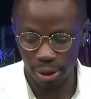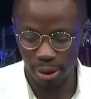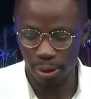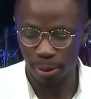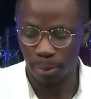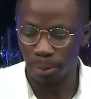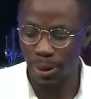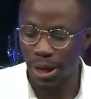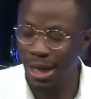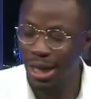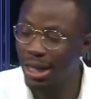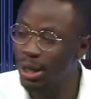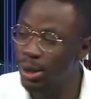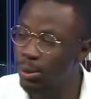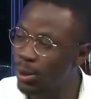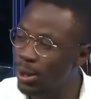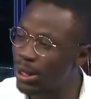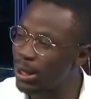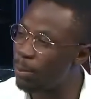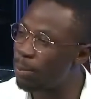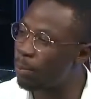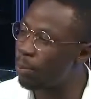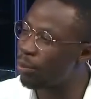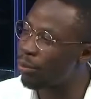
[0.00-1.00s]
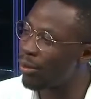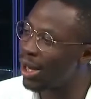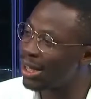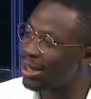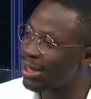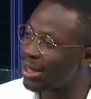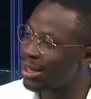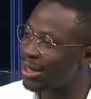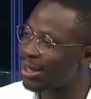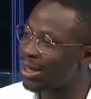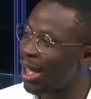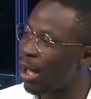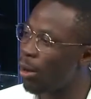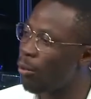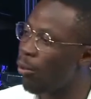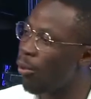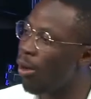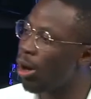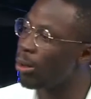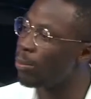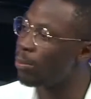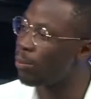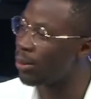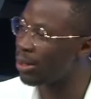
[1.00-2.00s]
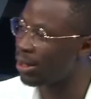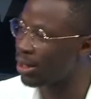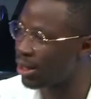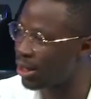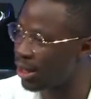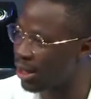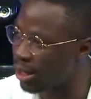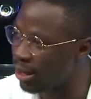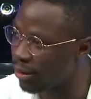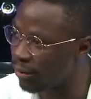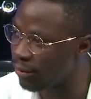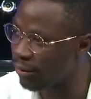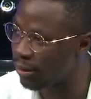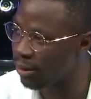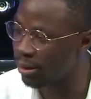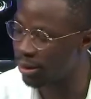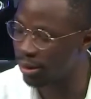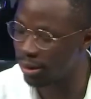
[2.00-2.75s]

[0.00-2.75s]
peace was a presence that one perceived.